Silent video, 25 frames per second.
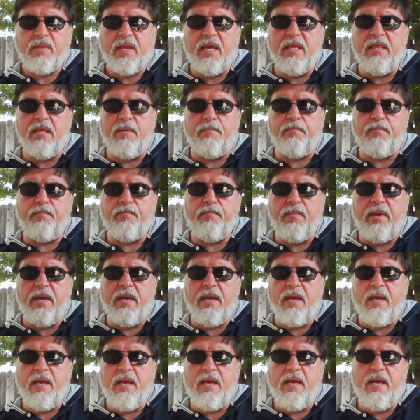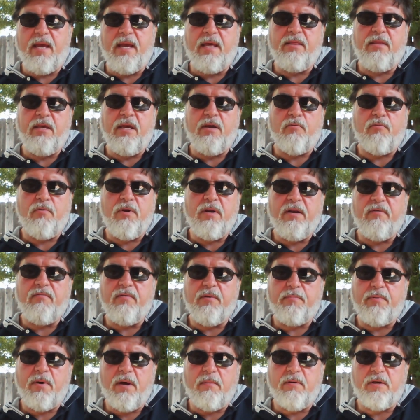in the arena of
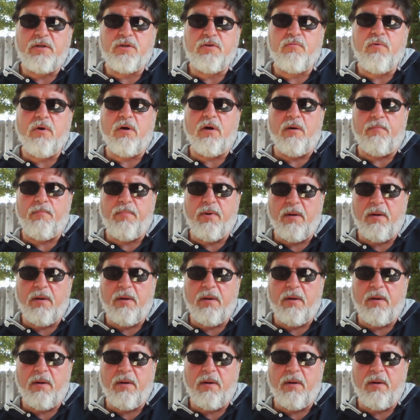the public square,